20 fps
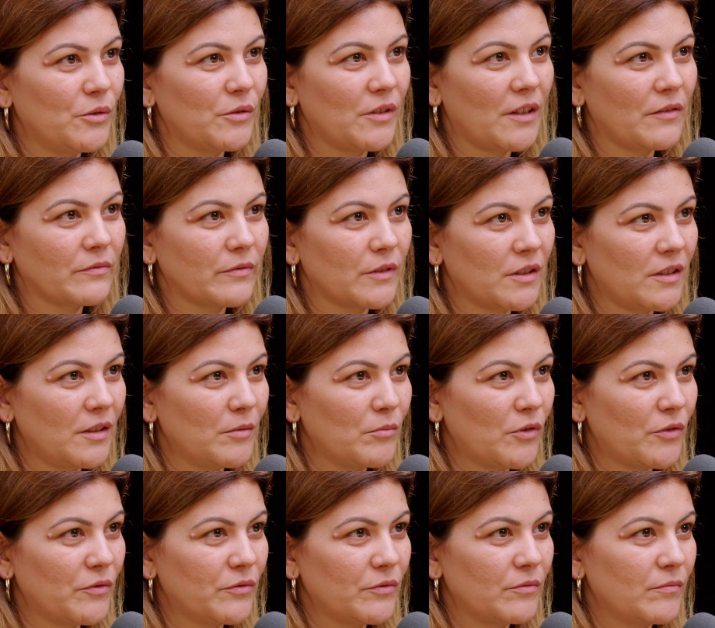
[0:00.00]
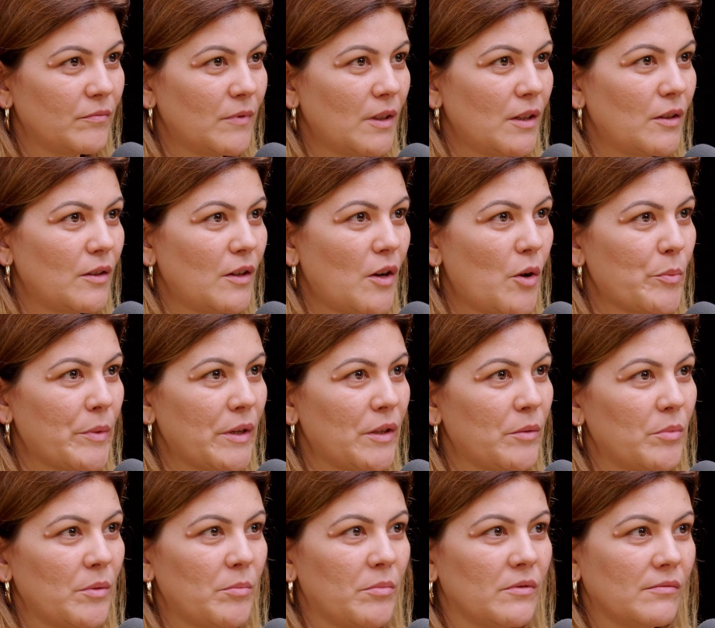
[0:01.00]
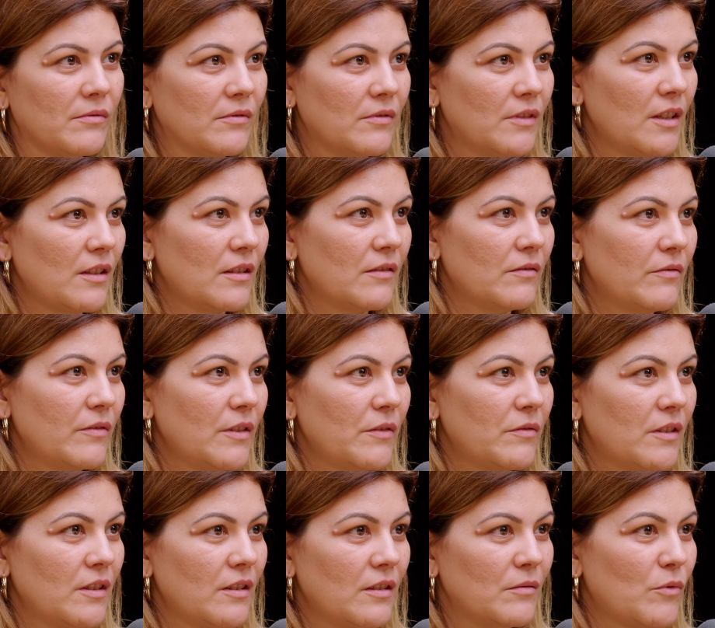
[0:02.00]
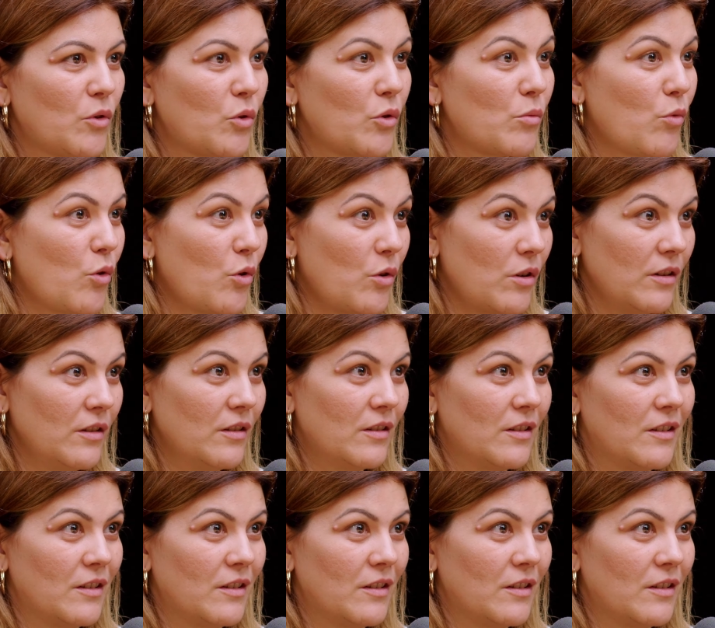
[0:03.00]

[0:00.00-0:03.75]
you have a team of how many people? 10, 15 or more?